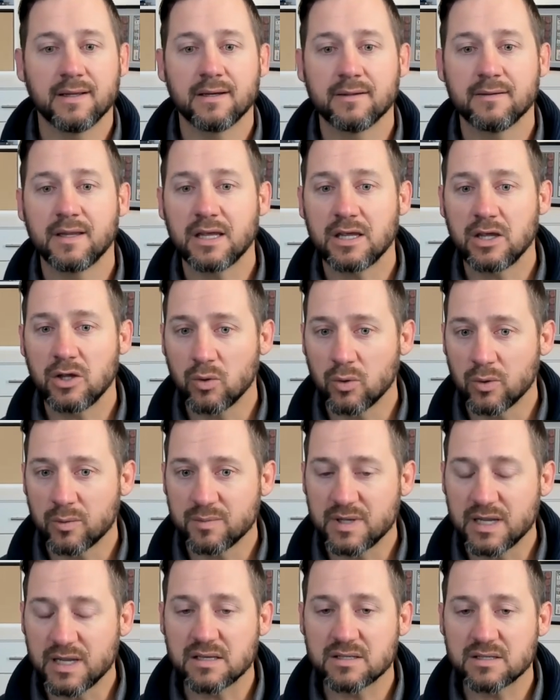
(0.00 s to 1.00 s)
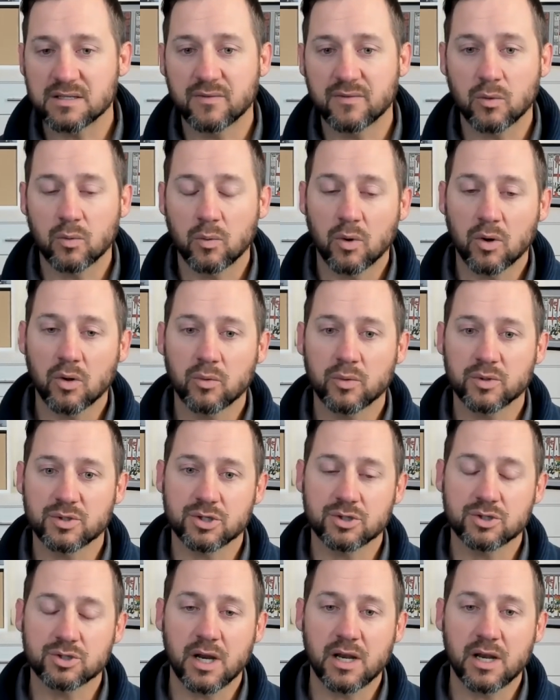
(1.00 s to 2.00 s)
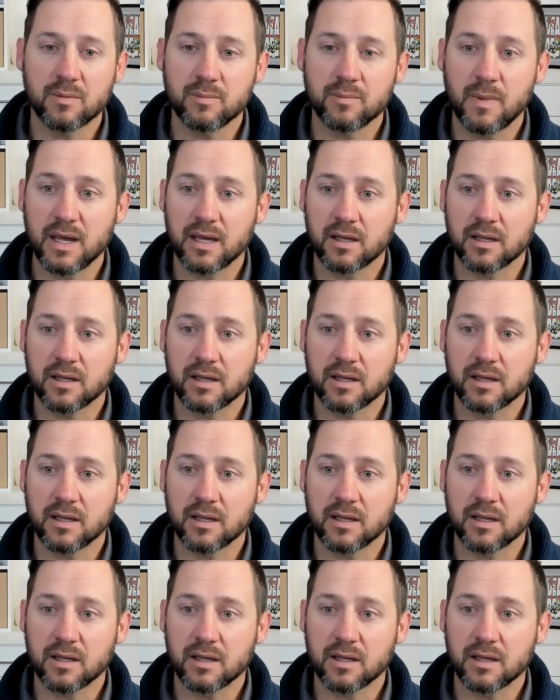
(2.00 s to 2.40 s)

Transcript: The, the UMDs of the world, which are trying to